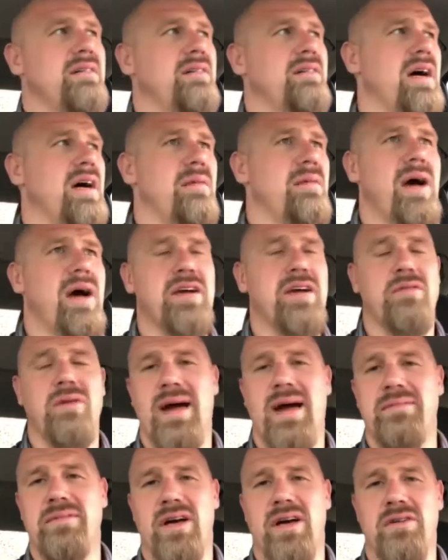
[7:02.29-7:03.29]
Um, I
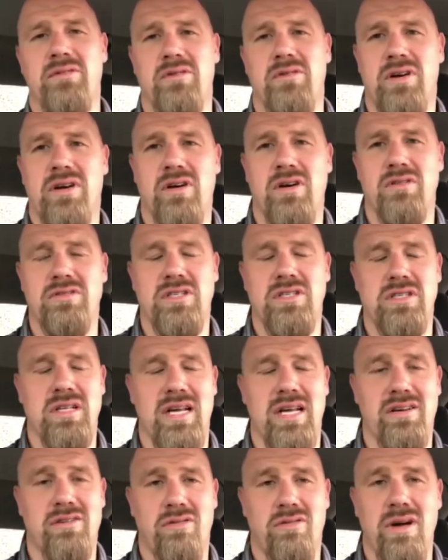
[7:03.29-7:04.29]
grabbed onto our coaches
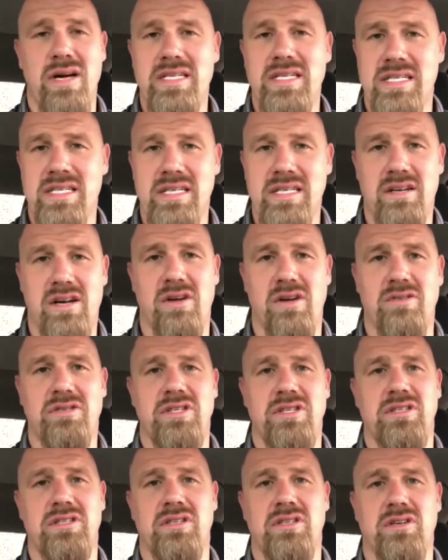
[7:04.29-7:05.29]
like crazy.
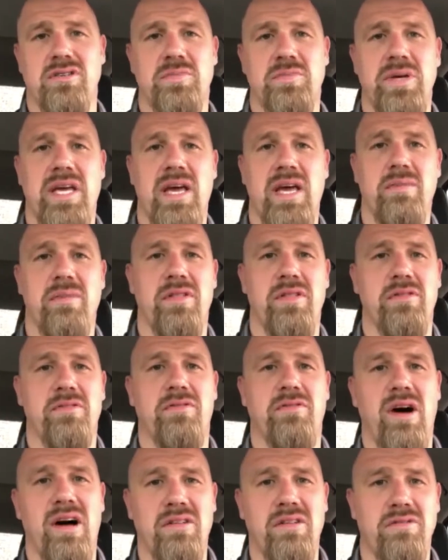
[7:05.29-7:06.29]
Coaches, those became other
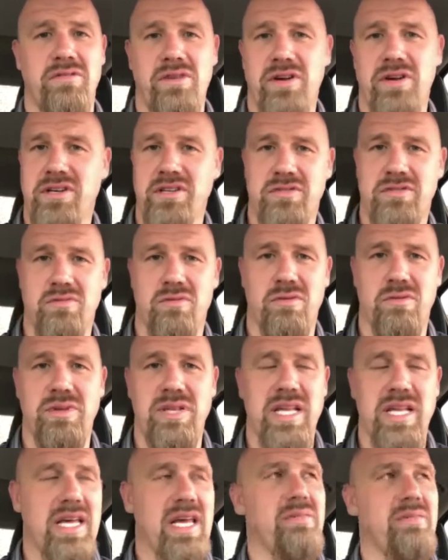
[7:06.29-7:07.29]
father figures for me.
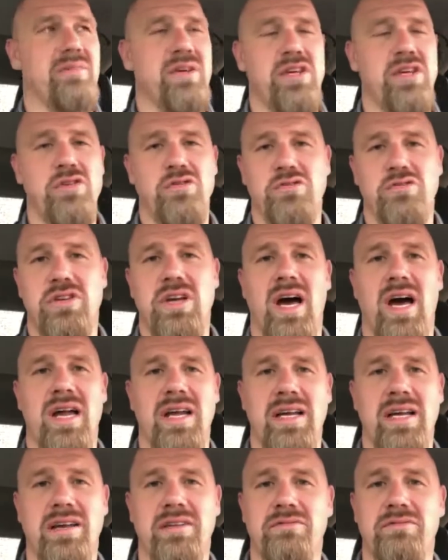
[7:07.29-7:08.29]
They became huge
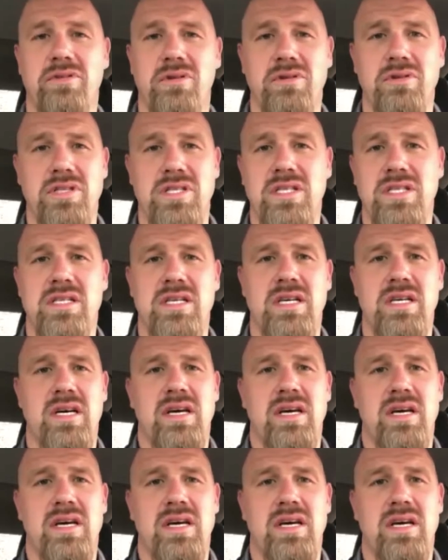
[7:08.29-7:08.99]
guiding influences.